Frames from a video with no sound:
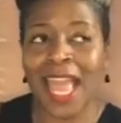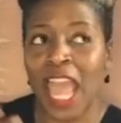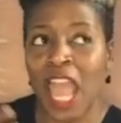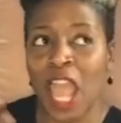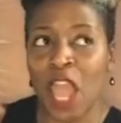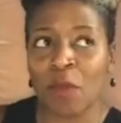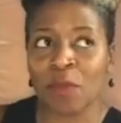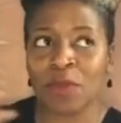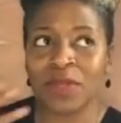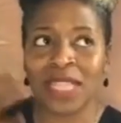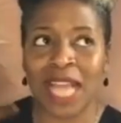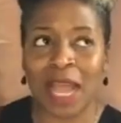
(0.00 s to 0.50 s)

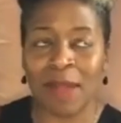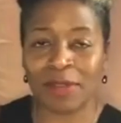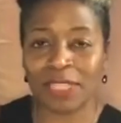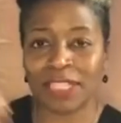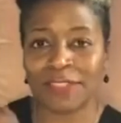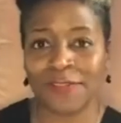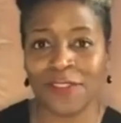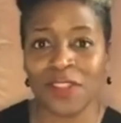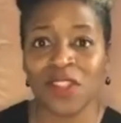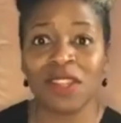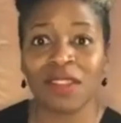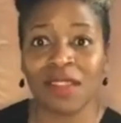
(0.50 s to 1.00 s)
I was
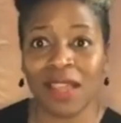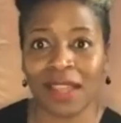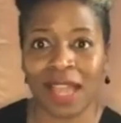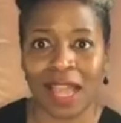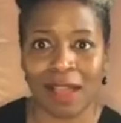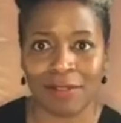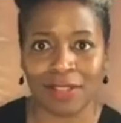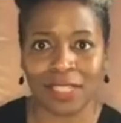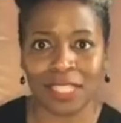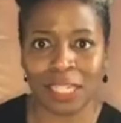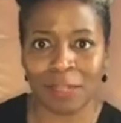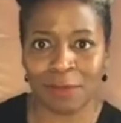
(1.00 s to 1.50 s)
feeling like I
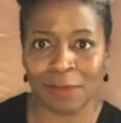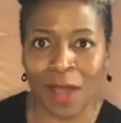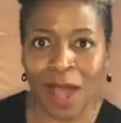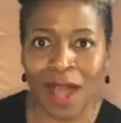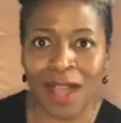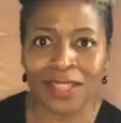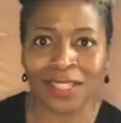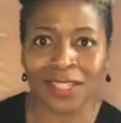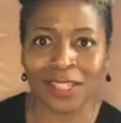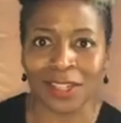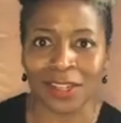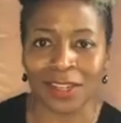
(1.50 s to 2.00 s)
was an
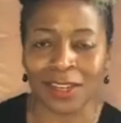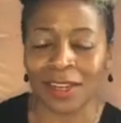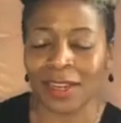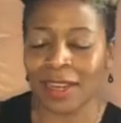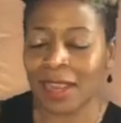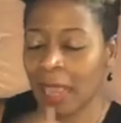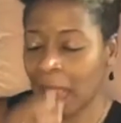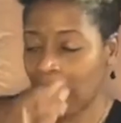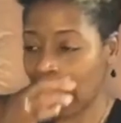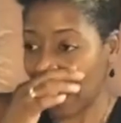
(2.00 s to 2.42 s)
imposter.